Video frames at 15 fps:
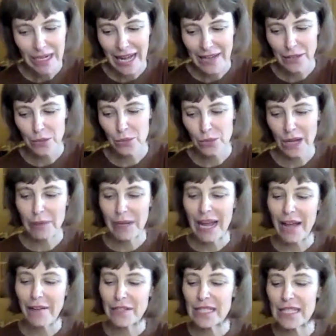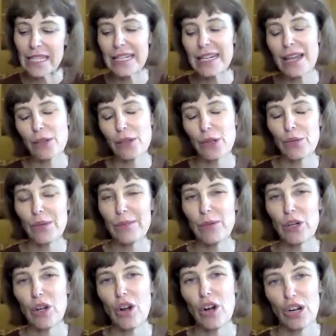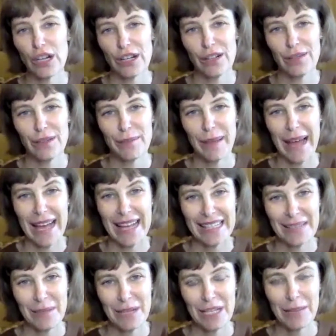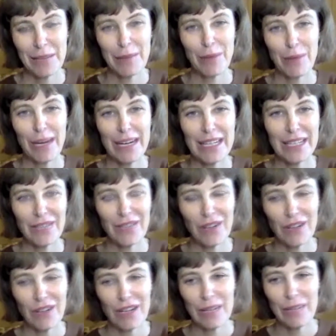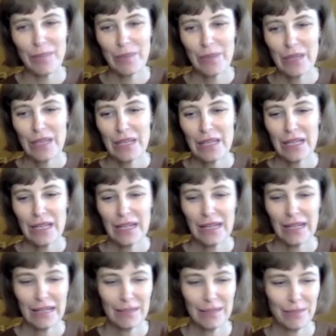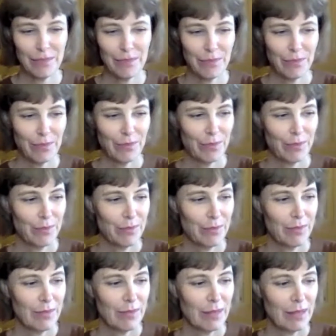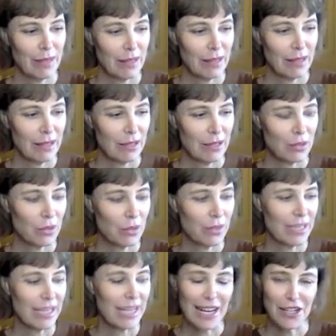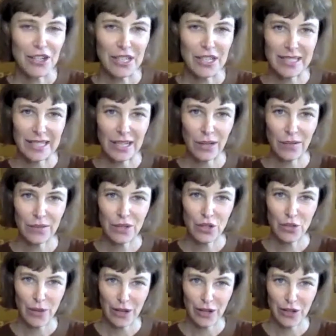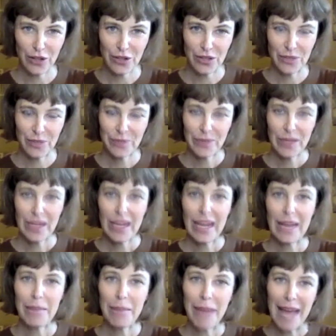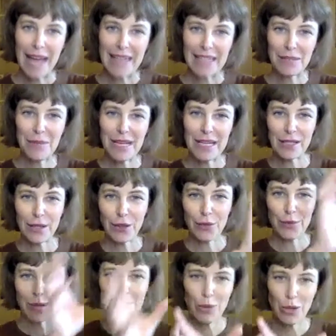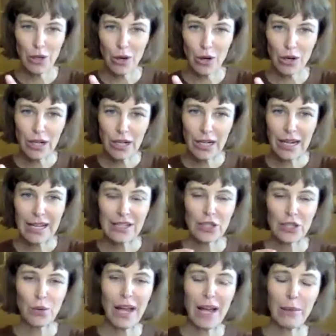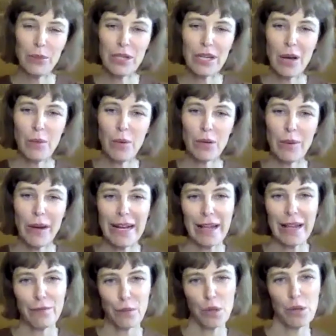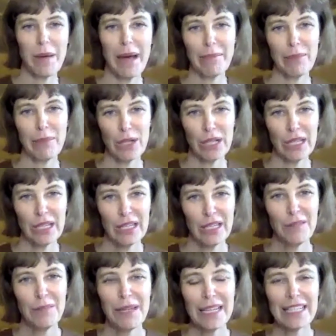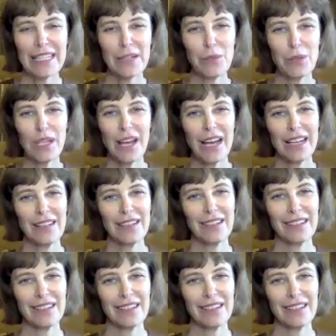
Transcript: i don't i would have to see another three book arc for Bat because my brain is very um, it sort of attaches itself to structures and bat to me is a three book arc and so i would not want to write a fourth bat book because it would not